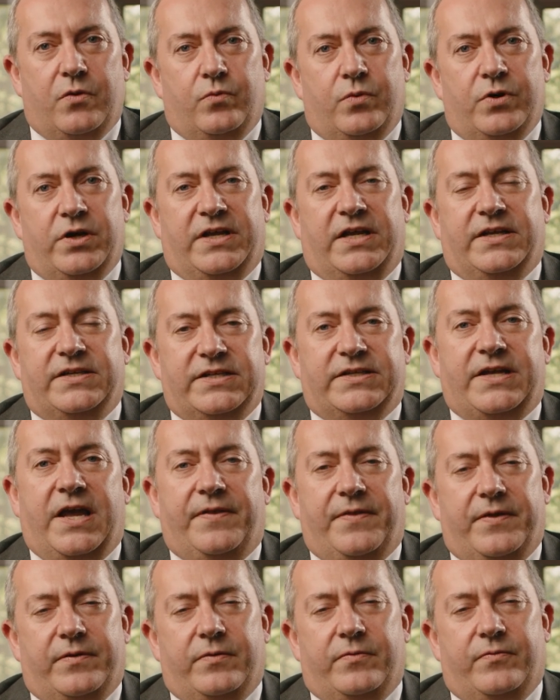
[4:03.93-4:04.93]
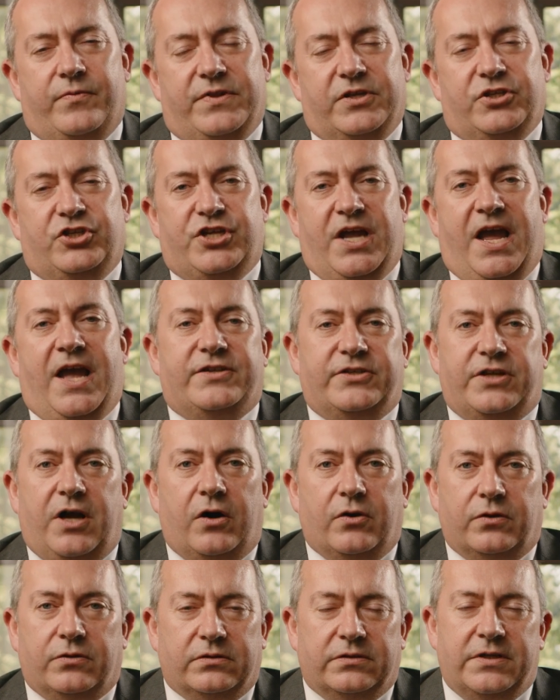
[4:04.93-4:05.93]
working together with a shared
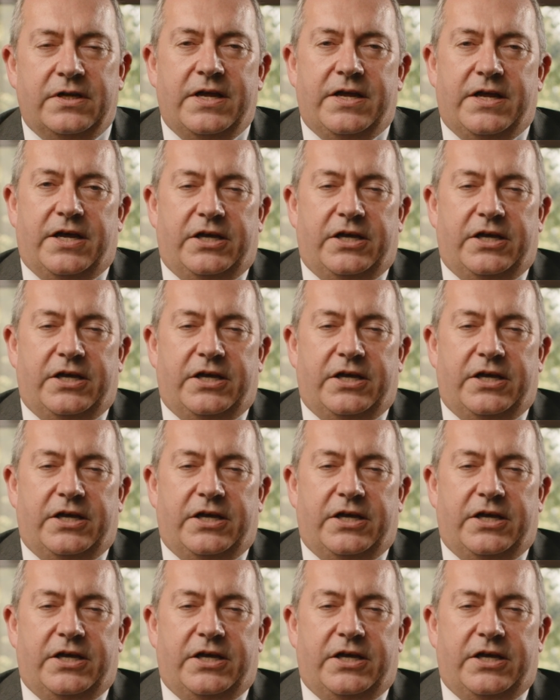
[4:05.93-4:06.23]
goal,